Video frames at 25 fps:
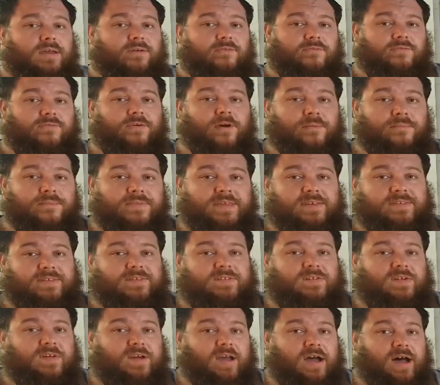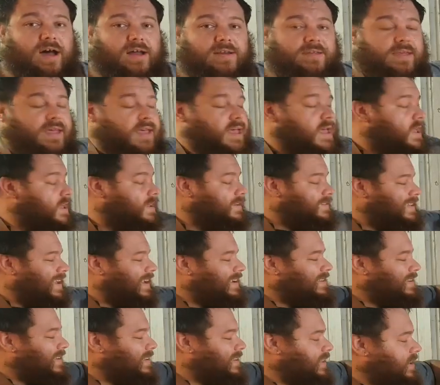from this chart.
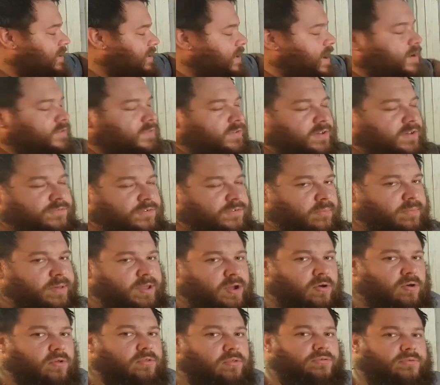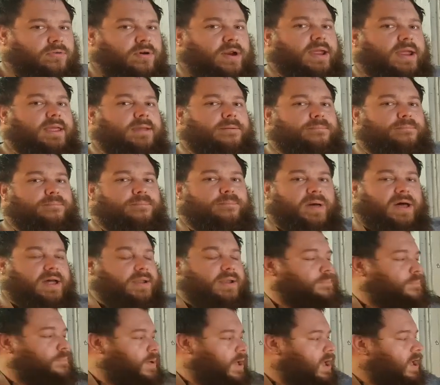Technically you're actually forming all three,
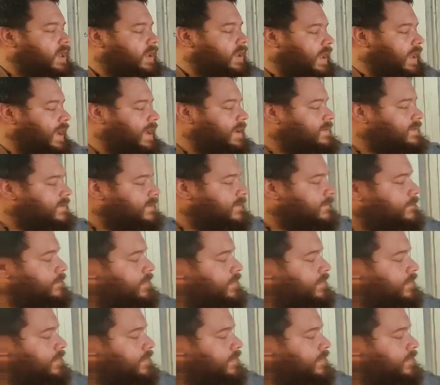but Pearlite,